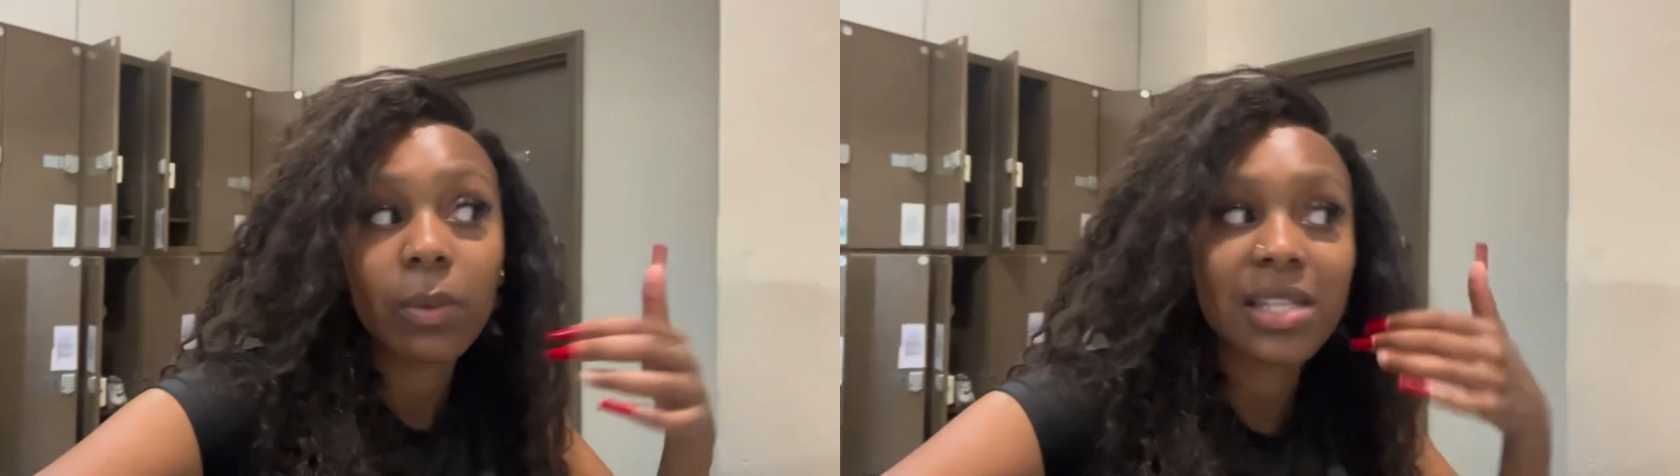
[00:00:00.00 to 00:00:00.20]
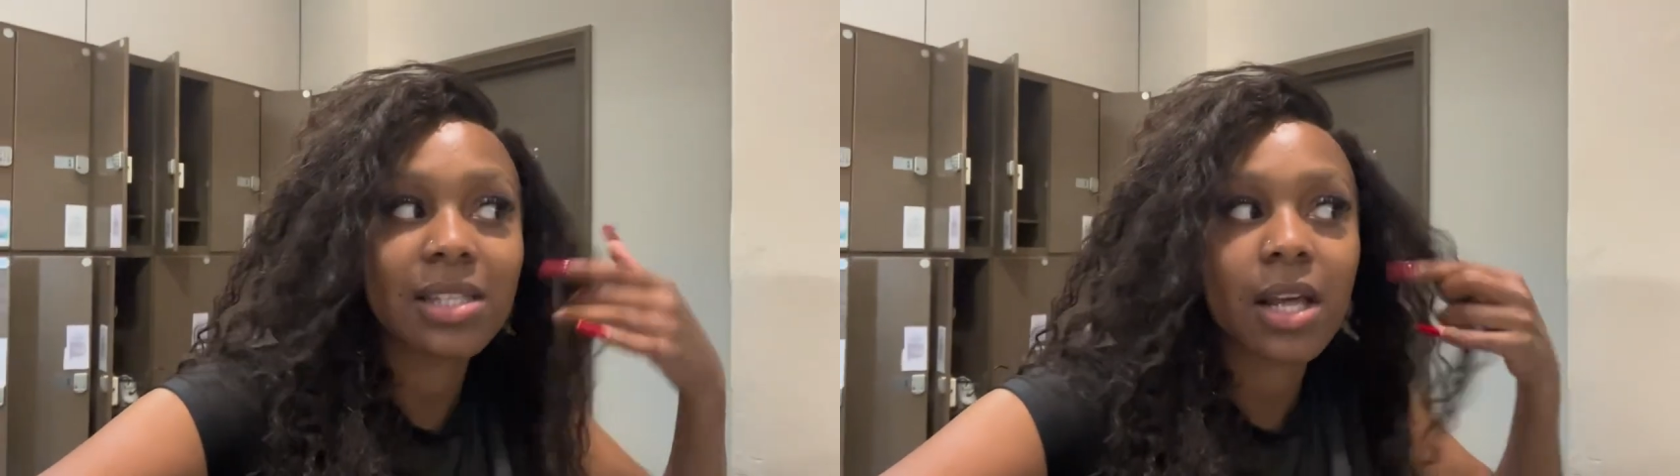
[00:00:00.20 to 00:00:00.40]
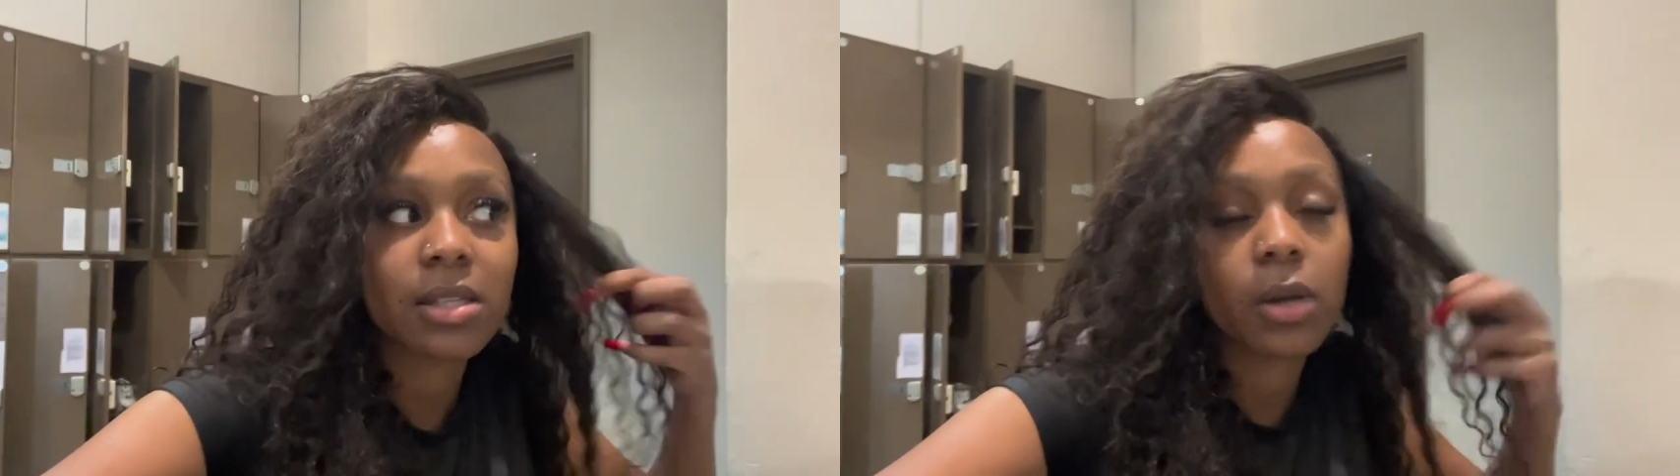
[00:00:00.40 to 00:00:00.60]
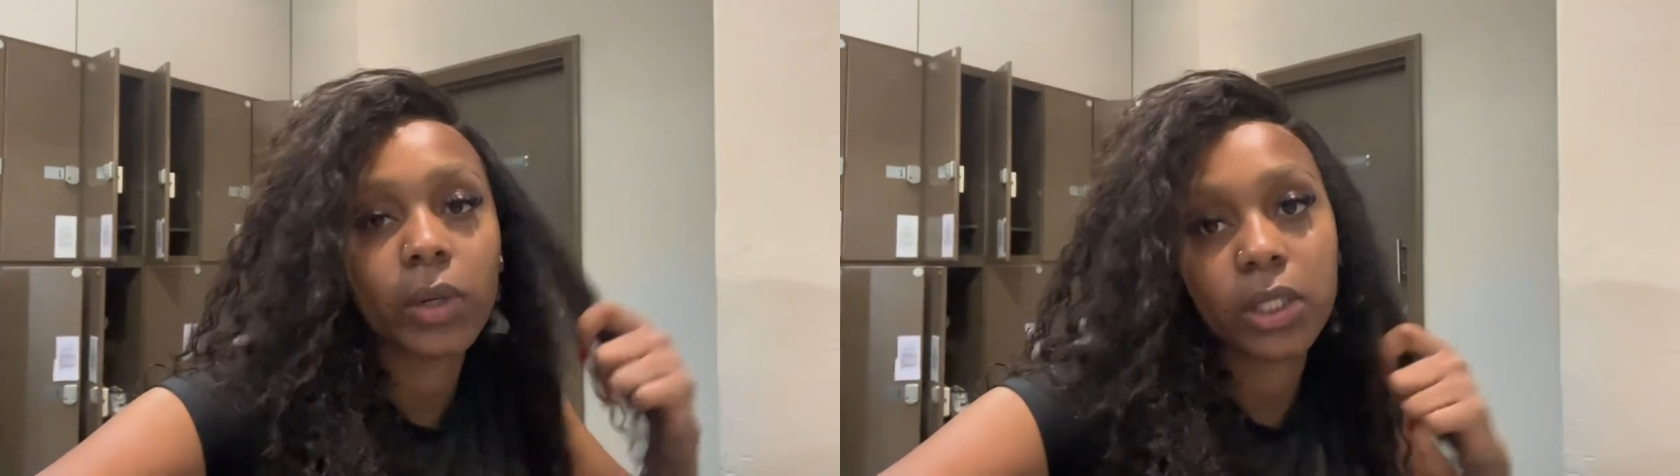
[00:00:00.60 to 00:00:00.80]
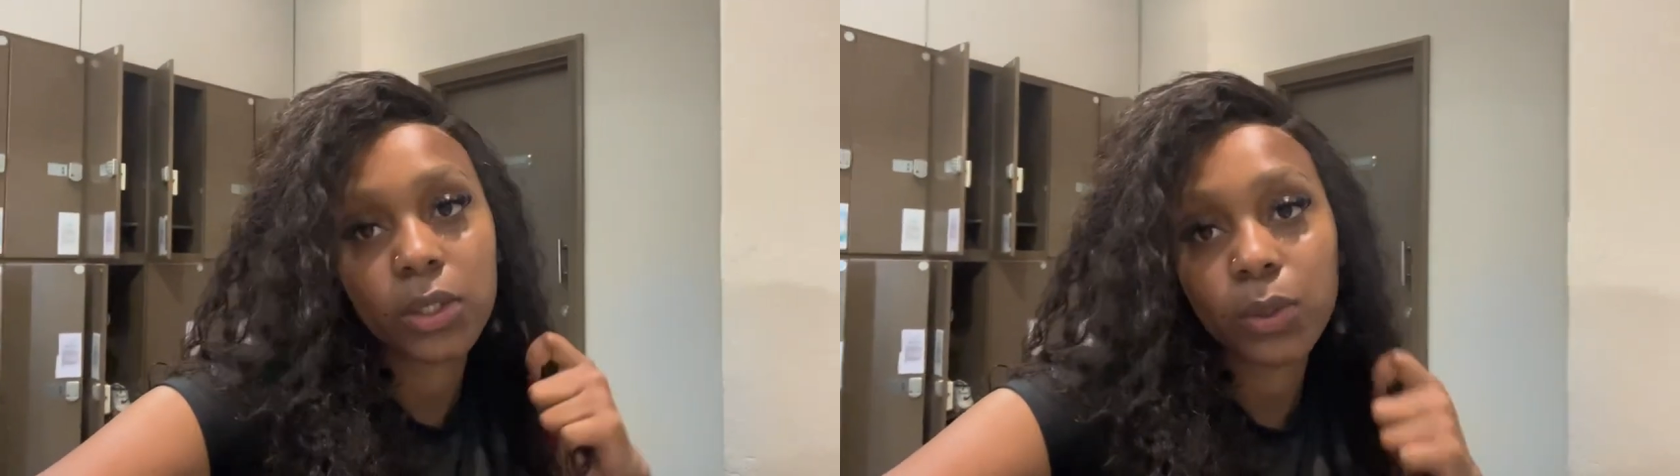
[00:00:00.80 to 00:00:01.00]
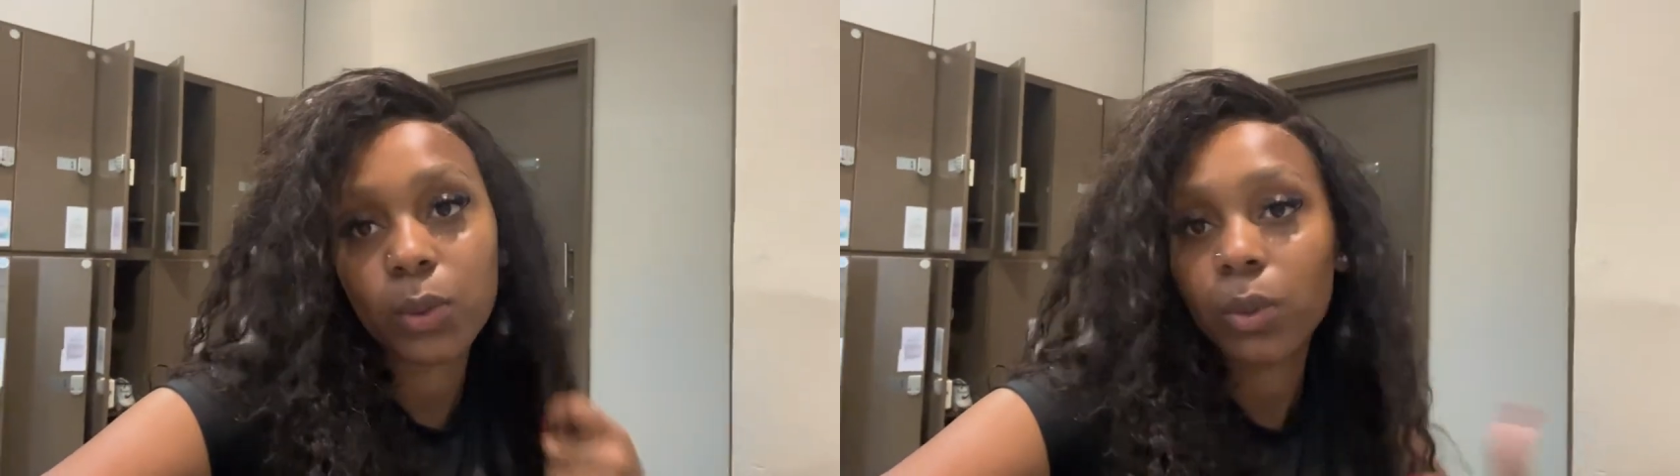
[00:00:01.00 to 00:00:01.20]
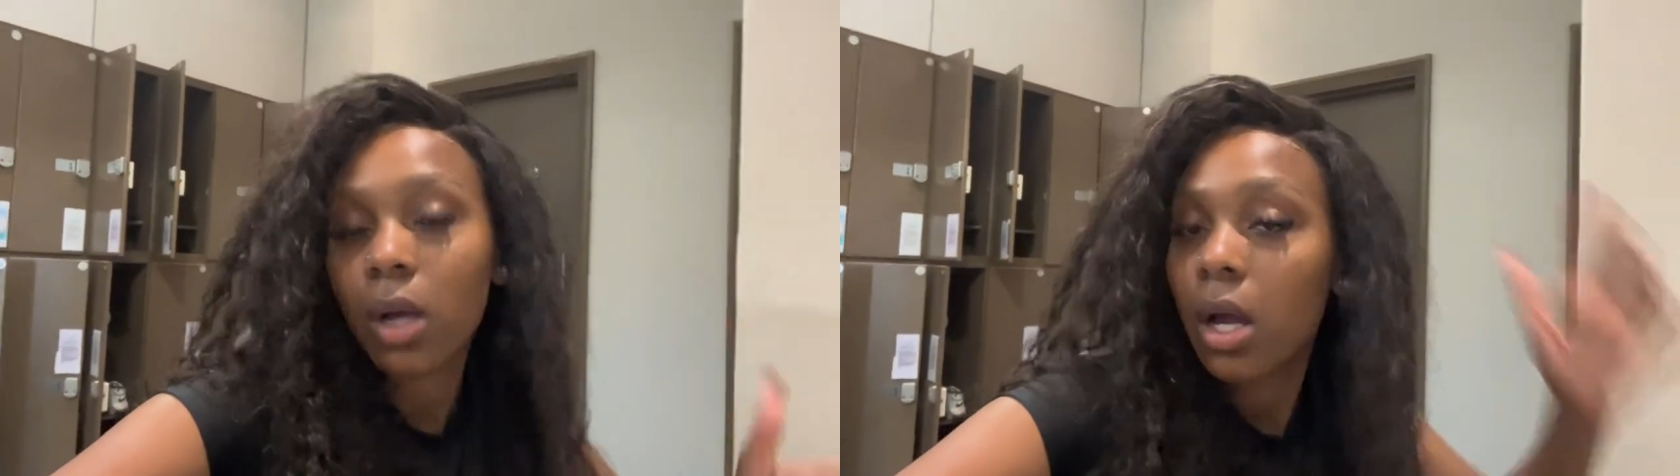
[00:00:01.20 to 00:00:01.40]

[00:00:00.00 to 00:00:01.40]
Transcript: Wednesday I start going to school.